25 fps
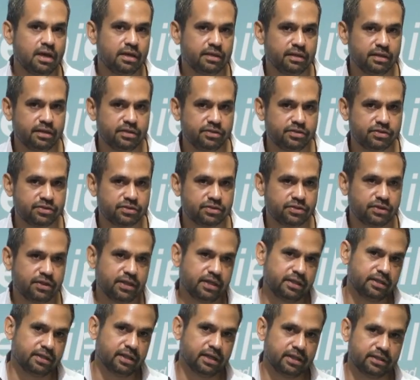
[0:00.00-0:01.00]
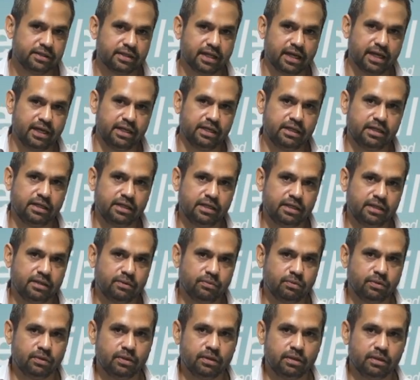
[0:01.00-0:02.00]
this thing that they
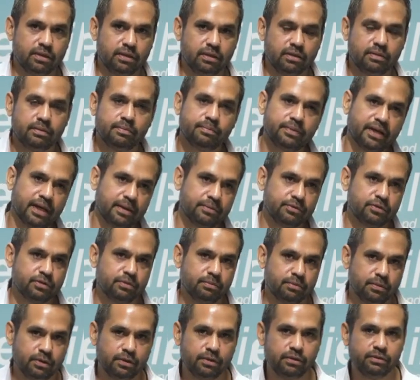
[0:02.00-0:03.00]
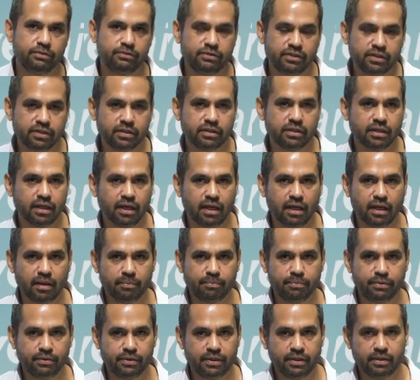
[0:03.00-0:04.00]
were perhaps removed, uh,
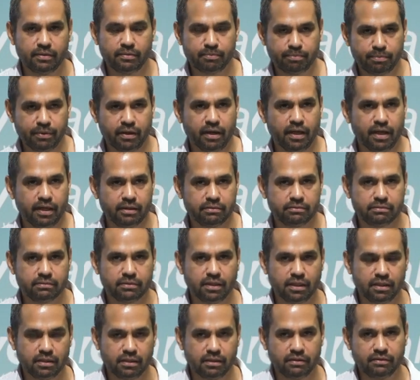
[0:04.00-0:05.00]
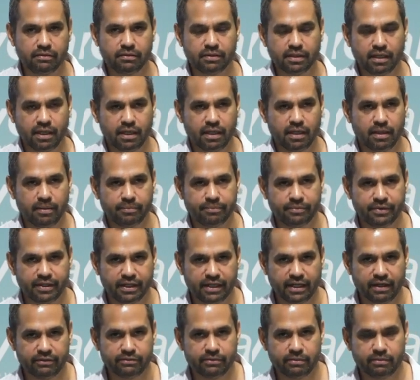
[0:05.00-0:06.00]
put by uh, um, the
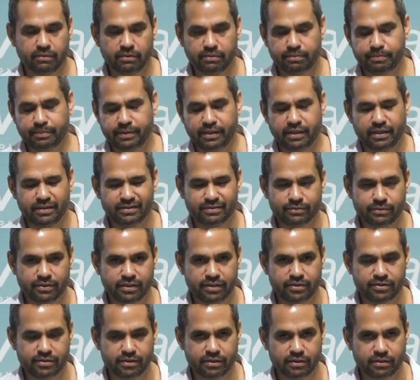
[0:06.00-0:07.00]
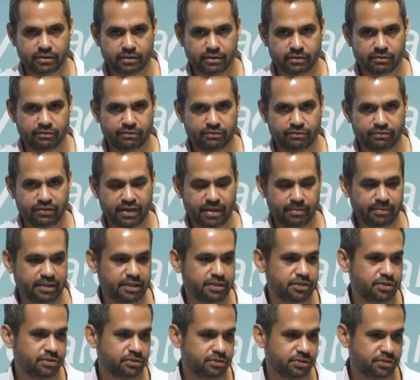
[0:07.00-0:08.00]
government, by what is it called, Family
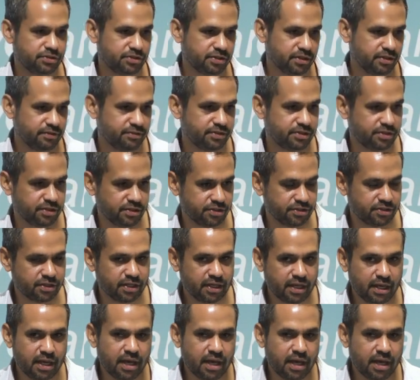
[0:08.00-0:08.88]
and Children Services,